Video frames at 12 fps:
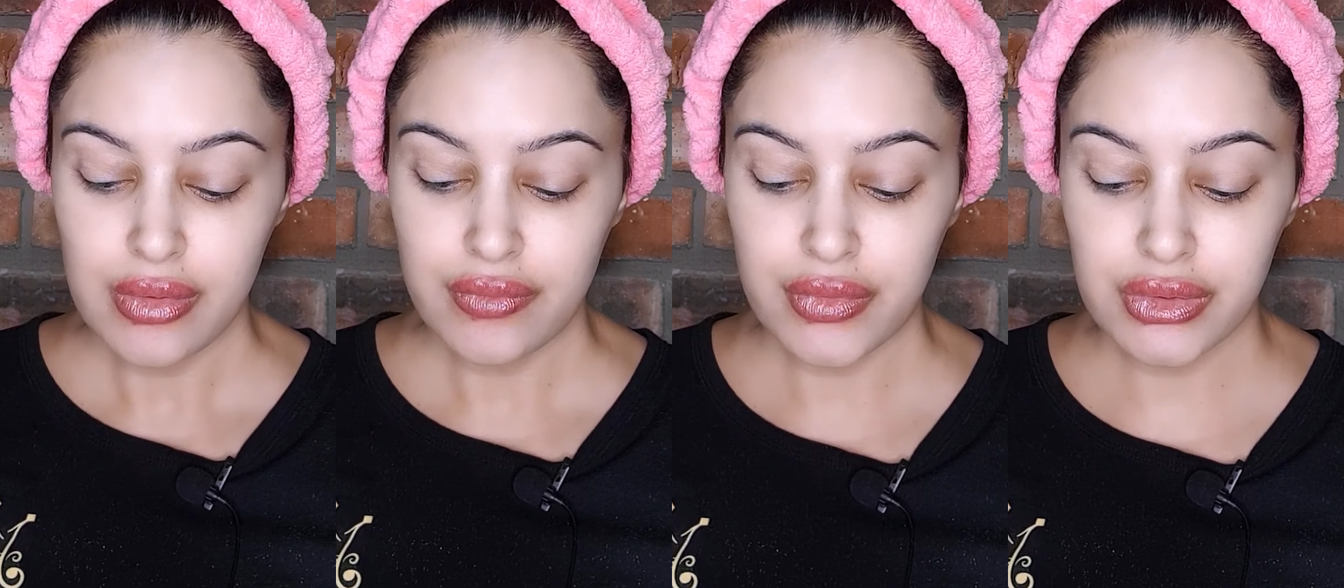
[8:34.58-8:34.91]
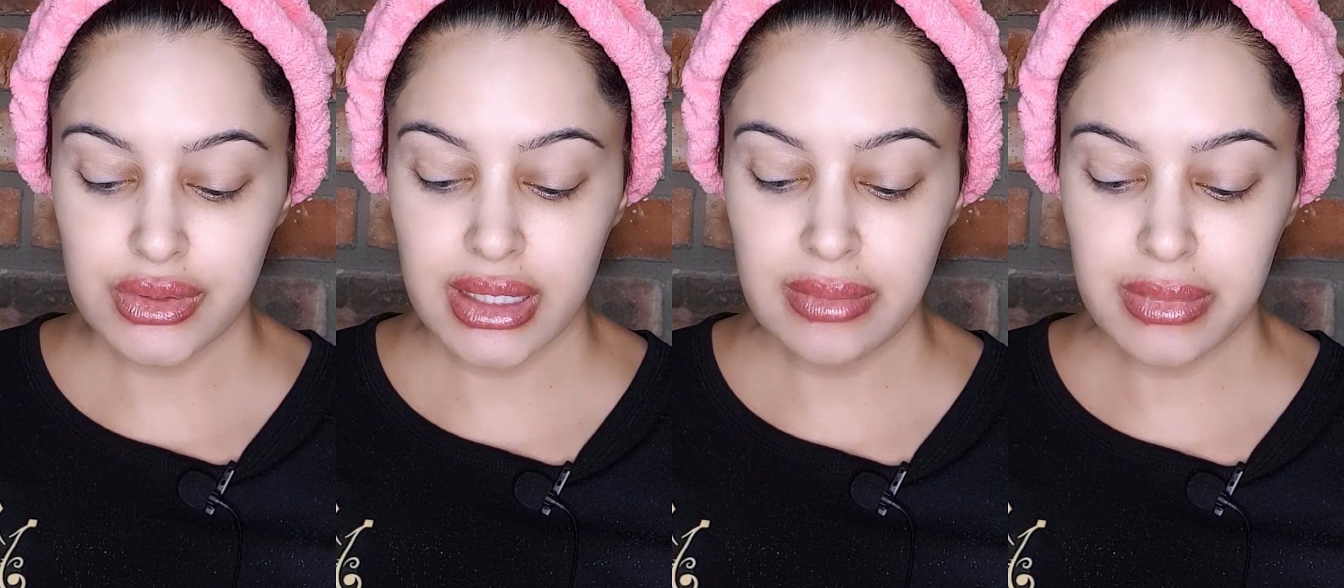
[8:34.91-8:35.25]
for
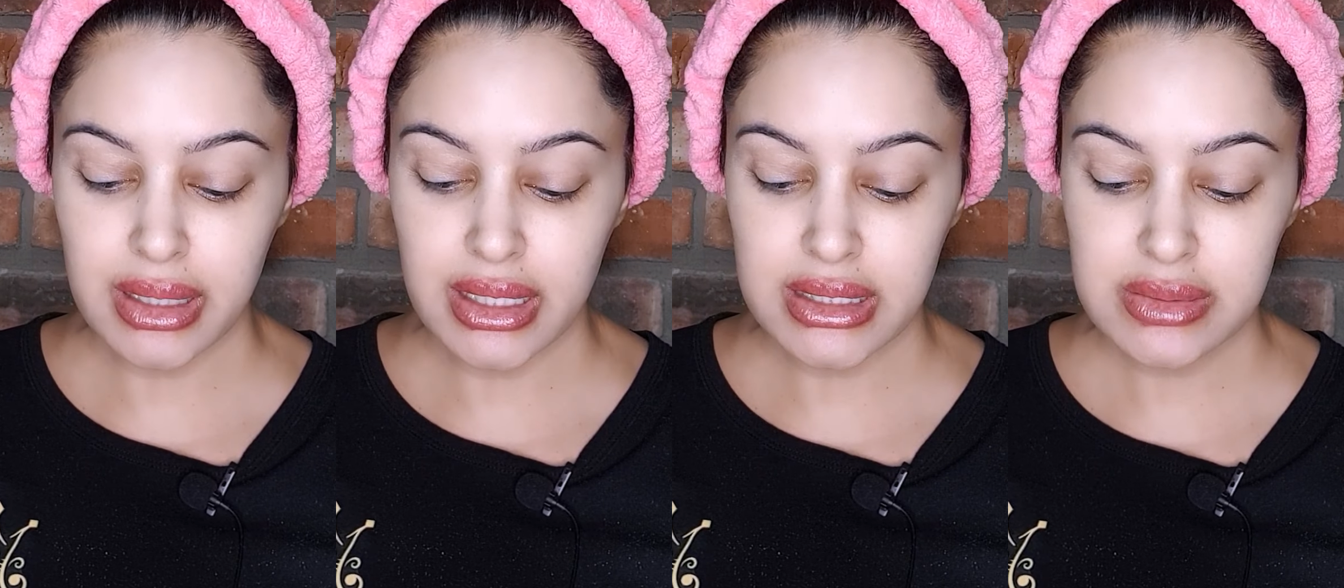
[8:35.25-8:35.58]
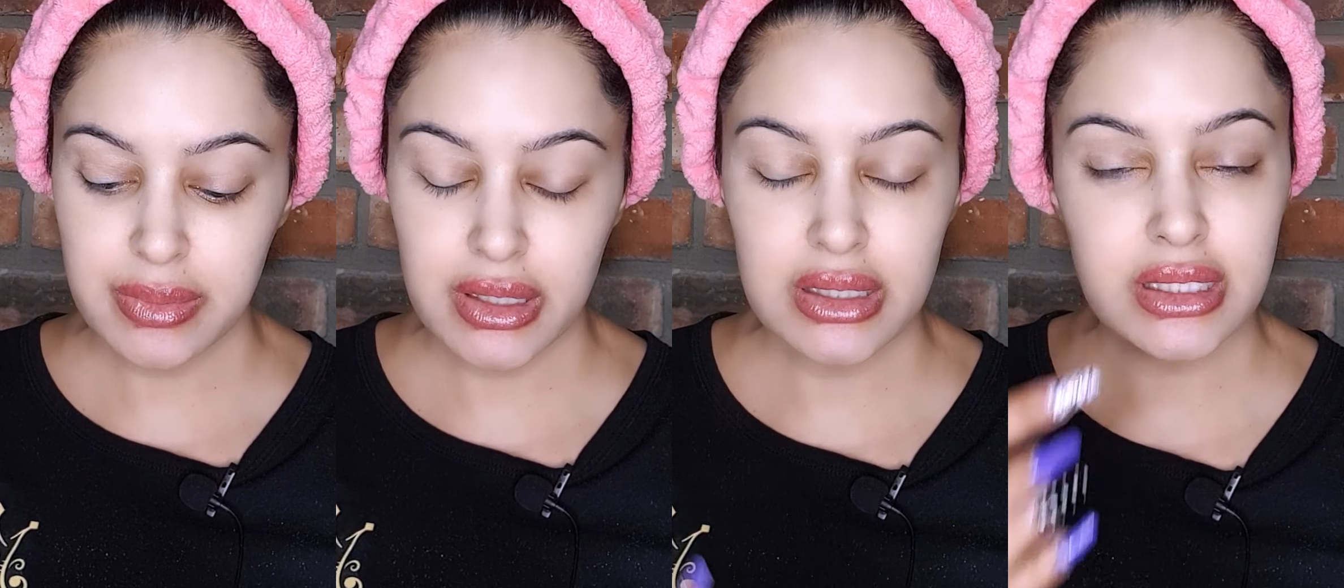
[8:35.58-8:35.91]
3 minutes,
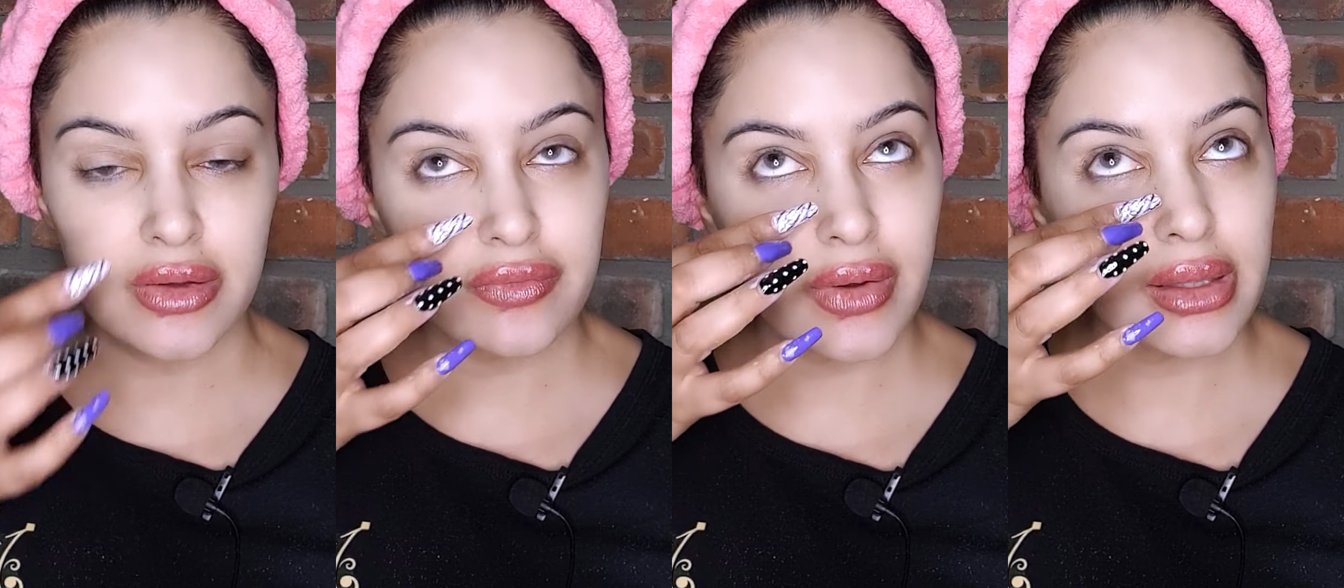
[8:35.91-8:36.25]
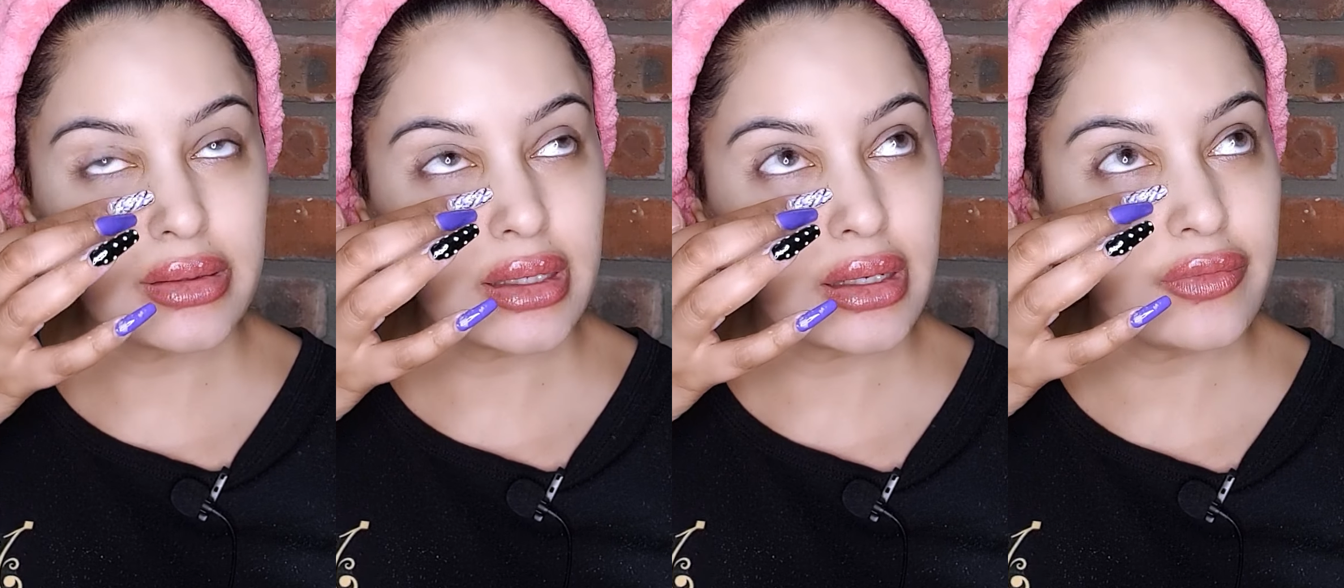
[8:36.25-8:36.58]
because I find
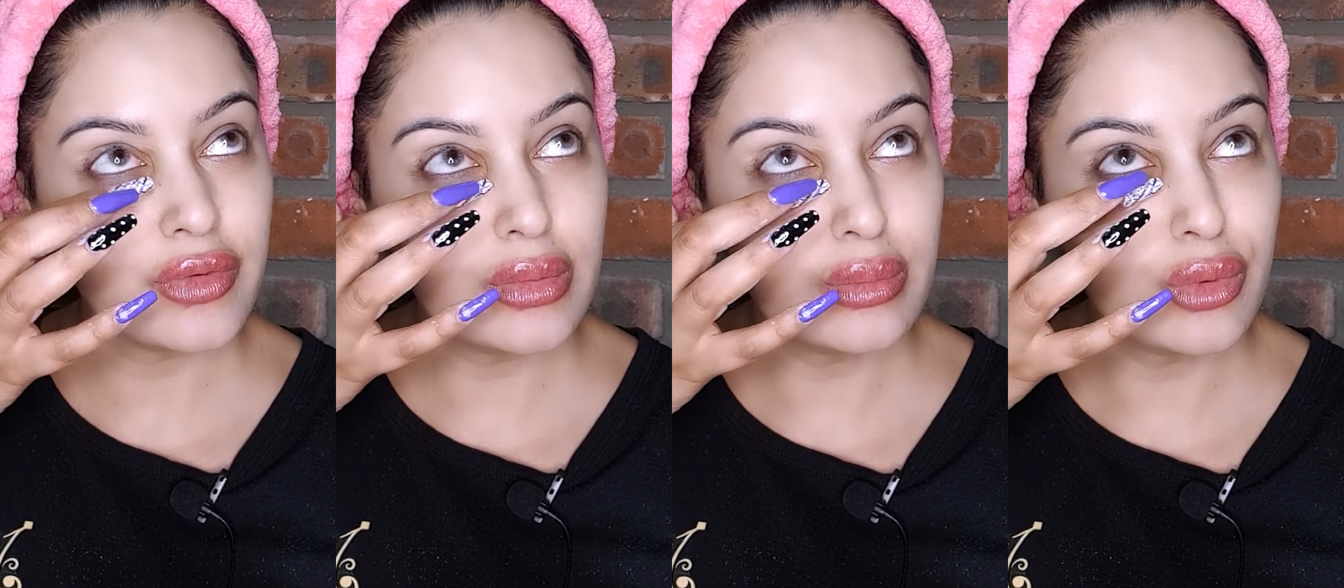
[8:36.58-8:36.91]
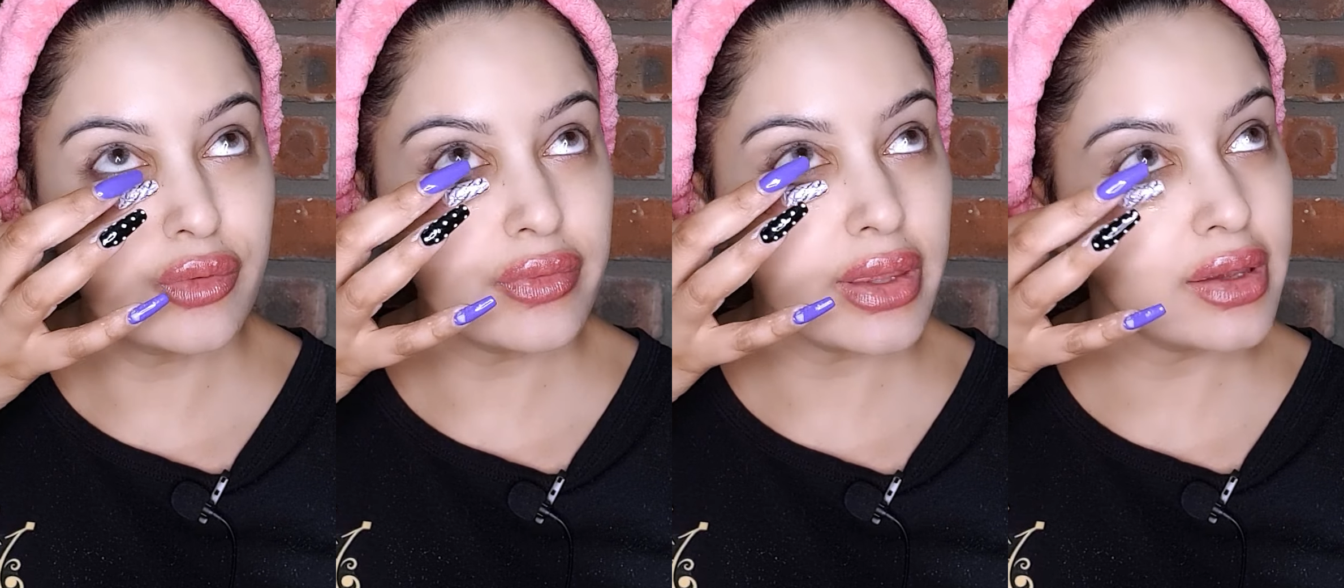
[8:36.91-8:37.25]
that if you
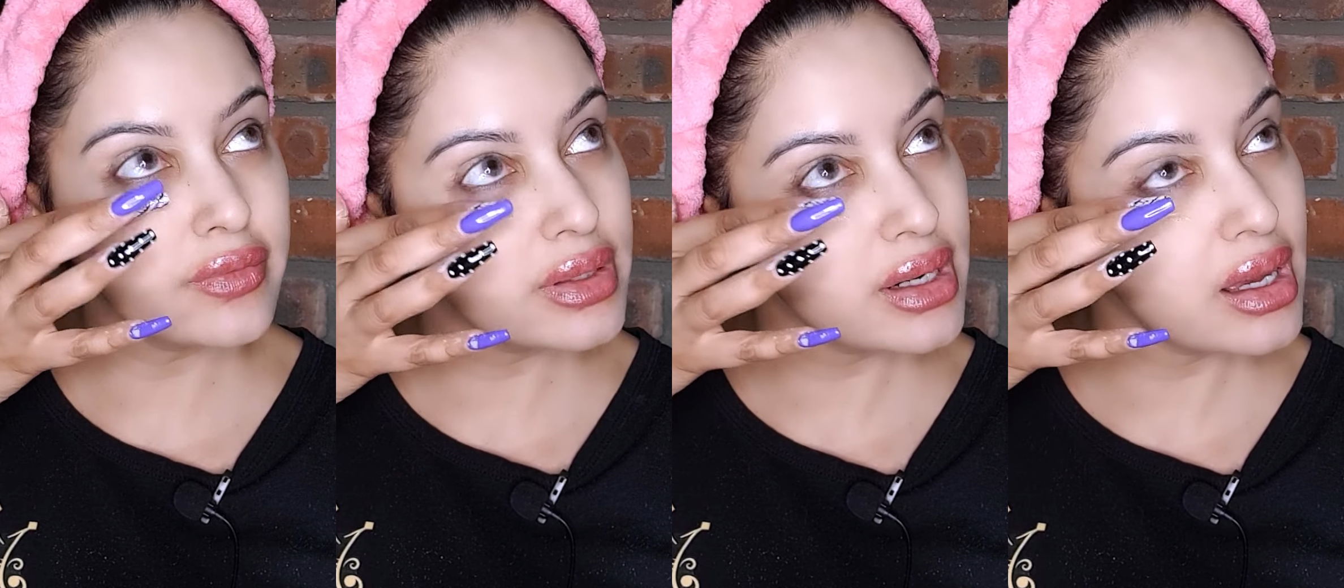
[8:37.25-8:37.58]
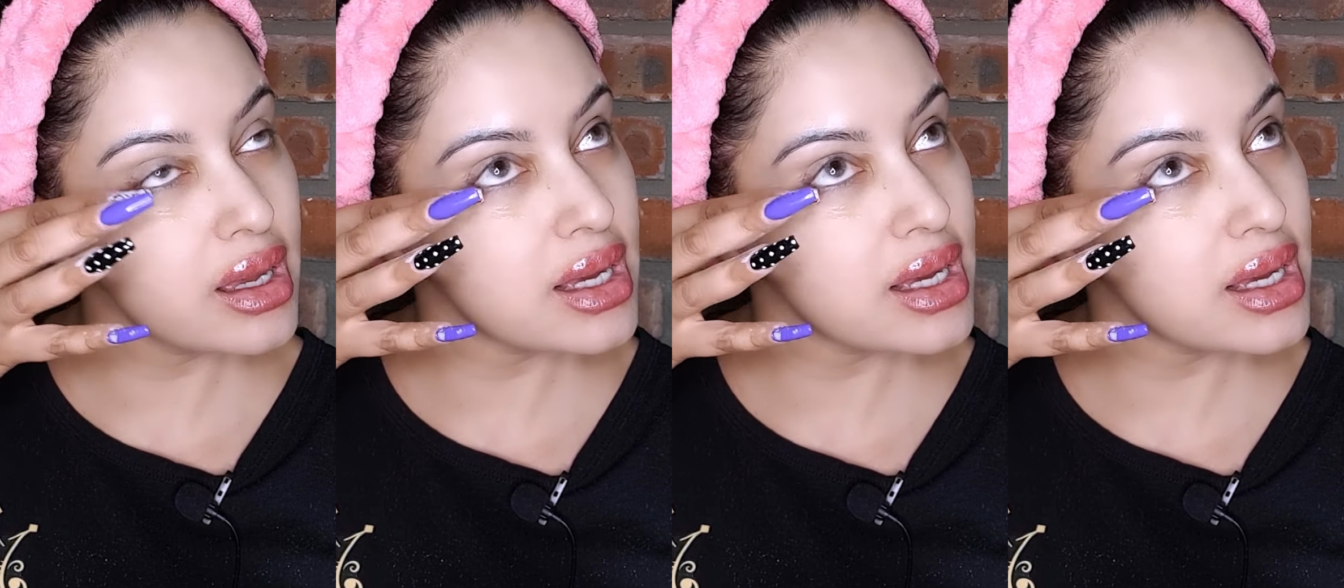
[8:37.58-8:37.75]
move even